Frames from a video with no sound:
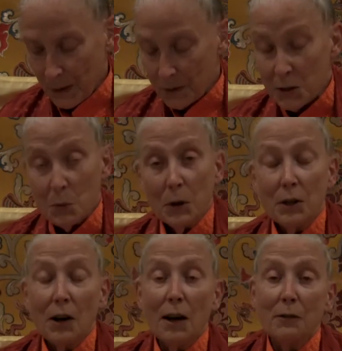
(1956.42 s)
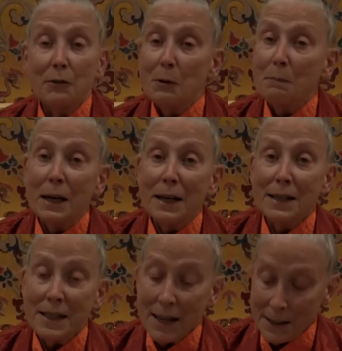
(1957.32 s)
This went on for many
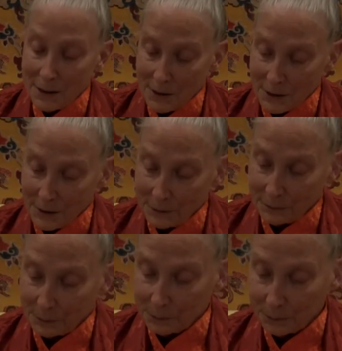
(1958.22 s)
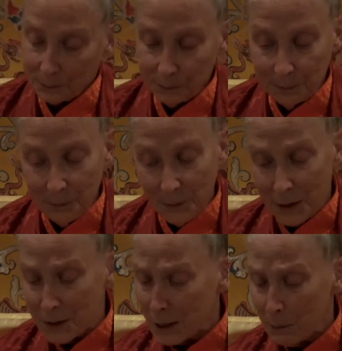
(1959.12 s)
days.
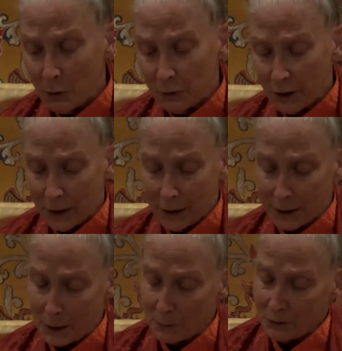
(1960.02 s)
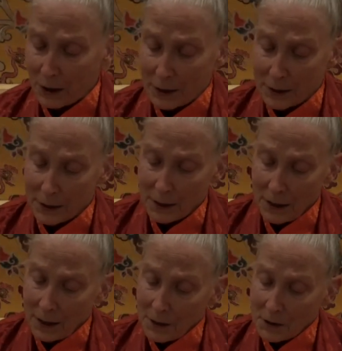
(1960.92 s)
Timofei kept finding
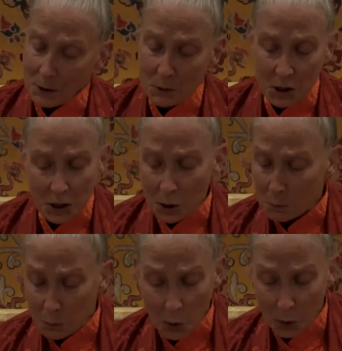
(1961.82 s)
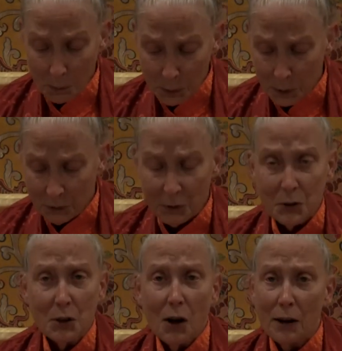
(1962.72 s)
some still more beautiful
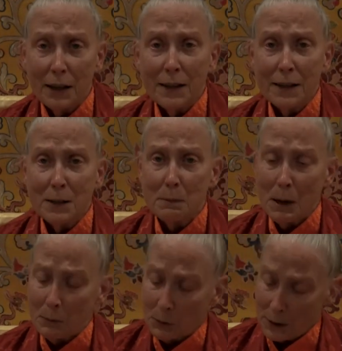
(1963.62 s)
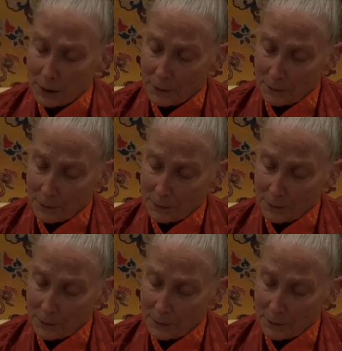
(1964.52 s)
song in his memory.